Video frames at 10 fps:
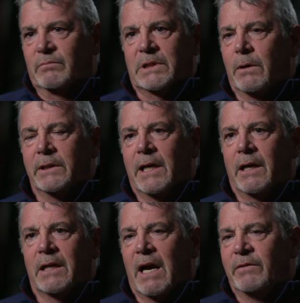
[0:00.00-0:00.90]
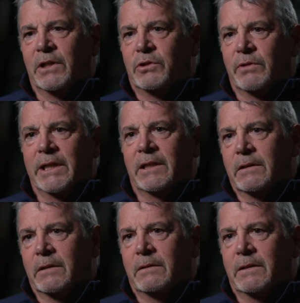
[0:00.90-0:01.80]
going down, having a drink
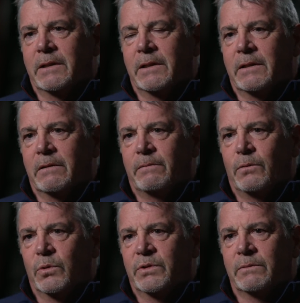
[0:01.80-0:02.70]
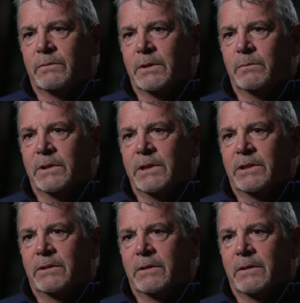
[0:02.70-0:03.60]
in the Fawcett room with
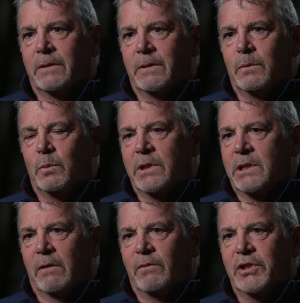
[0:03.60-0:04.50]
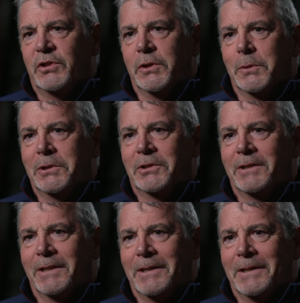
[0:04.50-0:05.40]
these lovely stewards.
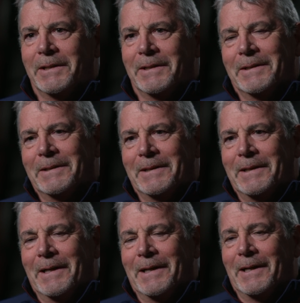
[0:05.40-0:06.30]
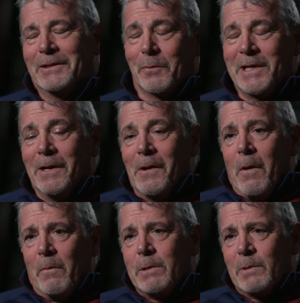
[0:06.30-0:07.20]
So
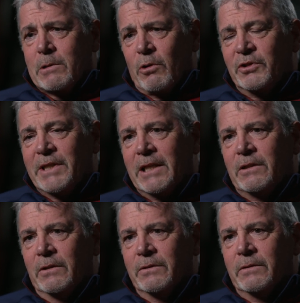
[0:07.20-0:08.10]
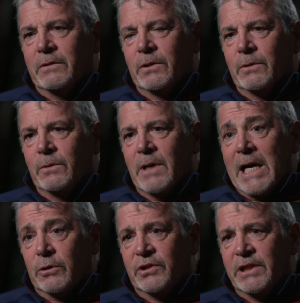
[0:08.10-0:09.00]
we cross-decked on to
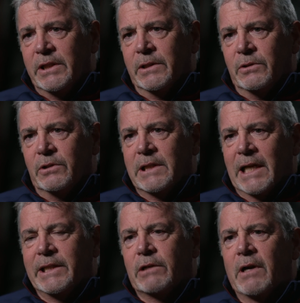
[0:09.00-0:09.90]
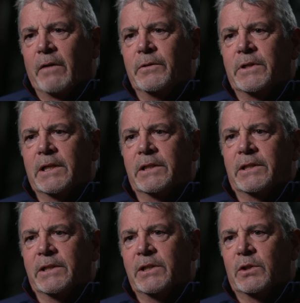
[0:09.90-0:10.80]
LCUs, Landing Craft
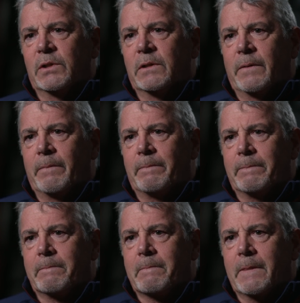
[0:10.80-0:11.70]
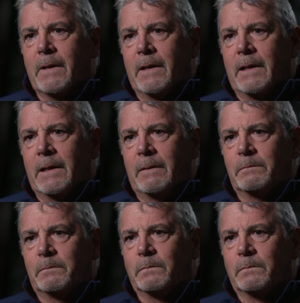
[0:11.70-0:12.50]
Utilities, from